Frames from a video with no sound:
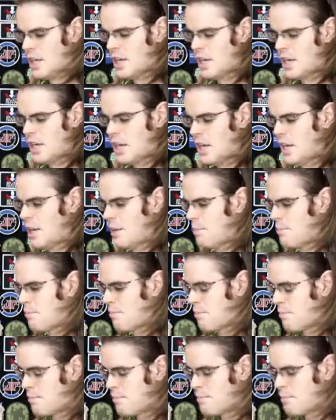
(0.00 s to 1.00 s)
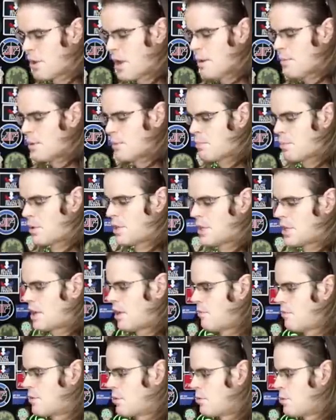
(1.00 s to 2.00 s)
Uh, Priming pretty
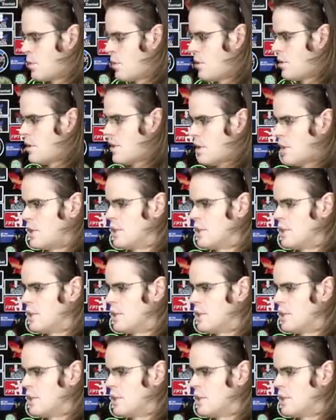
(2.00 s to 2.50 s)
comfortable,